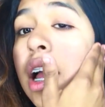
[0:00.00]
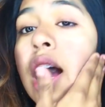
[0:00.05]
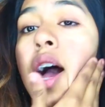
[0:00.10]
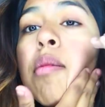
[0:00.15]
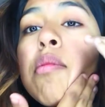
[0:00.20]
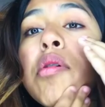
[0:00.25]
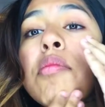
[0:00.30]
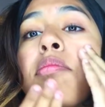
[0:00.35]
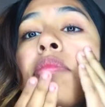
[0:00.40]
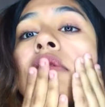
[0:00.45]

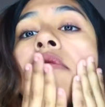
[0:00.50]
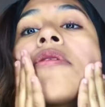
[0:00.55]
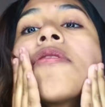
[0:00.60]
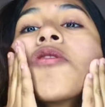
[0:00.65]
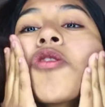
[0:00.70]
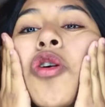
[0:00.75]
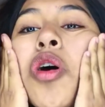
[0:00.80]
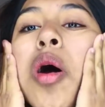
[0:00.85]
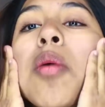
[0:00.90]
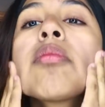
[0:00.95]

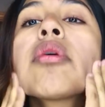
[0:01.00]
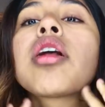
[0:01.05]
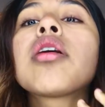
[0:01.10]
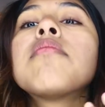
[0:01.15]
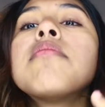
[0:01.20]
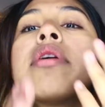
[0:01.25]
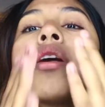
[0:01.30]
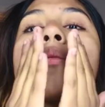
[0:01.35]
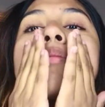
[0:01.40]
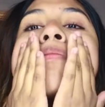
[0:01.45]
I'm not
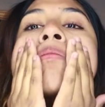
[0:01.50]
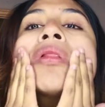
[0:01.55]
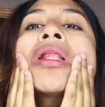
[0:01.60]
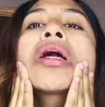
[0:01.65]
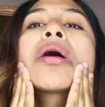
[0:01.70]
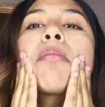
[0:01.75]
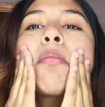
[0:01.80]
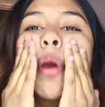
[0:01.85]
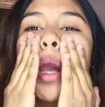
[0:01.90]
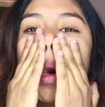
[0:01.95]
a
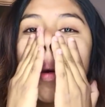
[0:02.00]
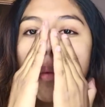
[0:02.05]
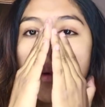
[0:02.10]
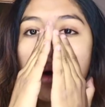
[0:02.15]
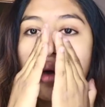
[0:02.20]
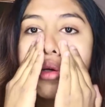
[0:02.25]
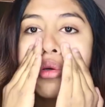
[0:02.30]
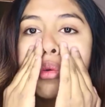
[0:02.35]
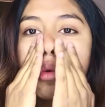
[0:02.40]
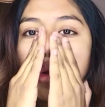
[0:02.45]
makeup
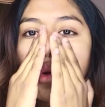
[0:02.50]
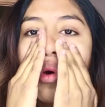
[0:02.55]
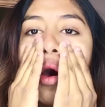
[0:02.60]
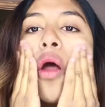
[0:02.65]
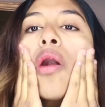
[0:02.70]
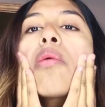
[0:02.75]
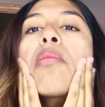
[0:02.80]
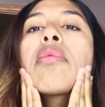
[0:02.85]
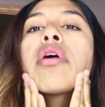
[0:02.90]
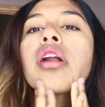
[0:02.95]
guru, so
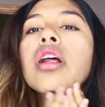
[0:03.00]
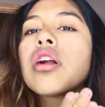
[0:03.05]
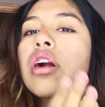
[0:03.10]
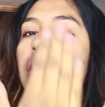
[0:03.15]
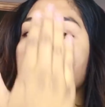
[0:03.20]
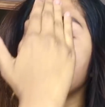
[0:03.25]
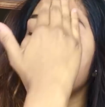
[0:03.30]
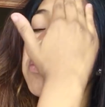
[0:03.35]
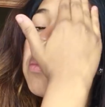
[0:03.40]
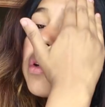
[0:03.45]
I don't put it
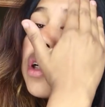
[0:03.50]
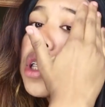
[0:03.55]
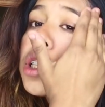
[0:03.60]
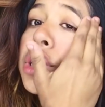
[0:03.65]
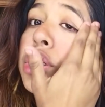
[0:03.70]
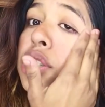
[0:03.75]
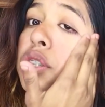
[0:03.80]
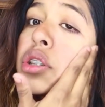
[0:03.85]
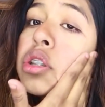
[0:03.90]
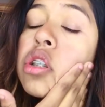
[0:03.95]
on with
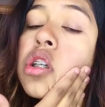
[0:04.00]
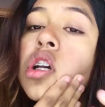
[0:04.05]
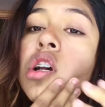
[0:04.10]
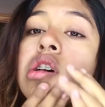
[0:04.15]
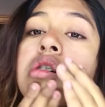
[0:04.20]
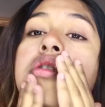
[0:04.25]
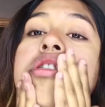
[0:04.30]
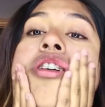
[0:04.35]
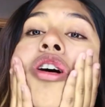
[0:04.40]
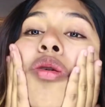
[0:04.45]
brushes.
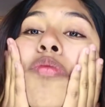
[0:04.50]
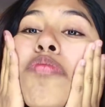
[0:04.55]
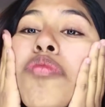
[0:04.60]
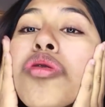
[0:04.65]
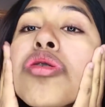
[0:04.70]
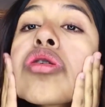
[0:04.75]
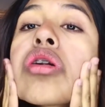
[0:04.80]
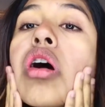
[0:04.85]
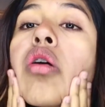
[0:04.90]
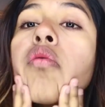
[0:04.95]
I
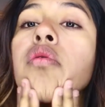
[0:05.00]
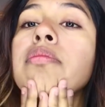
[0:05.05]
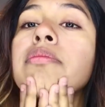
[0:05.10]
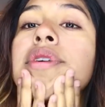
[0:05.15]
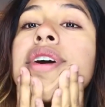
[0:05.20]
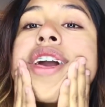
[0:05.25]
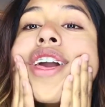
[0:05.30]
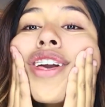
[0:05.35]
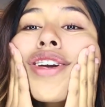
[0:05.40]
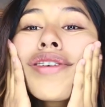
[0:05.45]
put it on with
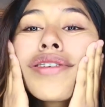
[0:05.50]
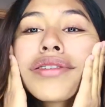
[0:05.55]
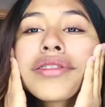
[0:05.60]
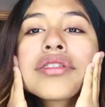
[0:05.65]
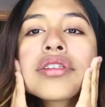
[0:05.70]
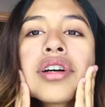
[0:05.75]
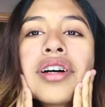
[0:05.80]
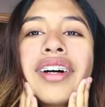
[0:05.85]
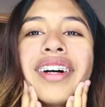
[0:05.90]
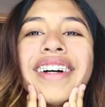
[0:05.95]
my
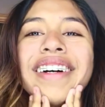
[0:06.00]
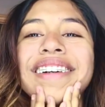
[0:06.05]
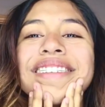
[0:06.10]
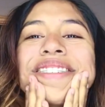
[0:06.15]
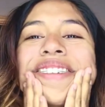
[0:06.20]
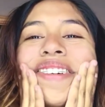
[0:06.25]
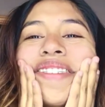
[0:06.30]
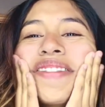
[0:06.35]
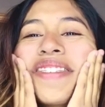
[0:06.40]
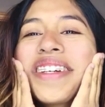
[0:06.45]
hands.
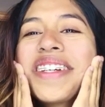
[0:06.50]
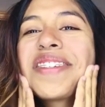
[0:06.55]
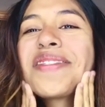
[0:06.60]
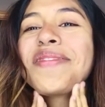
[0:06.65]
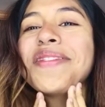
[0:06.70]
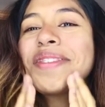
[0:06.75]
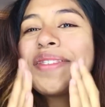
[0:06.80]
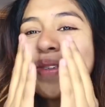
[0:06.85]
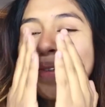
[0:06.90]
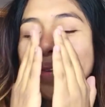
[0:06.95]
My
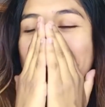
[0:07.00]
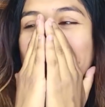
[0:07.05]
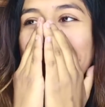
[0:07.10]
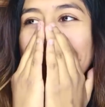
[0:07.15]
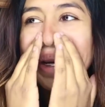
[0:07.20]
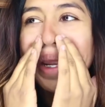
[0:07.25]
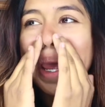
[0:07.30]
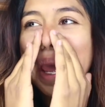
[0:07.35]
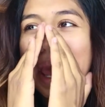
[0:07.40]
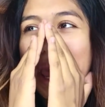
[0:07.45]
face feels
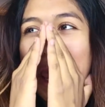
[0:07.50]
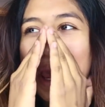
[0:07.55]
weird.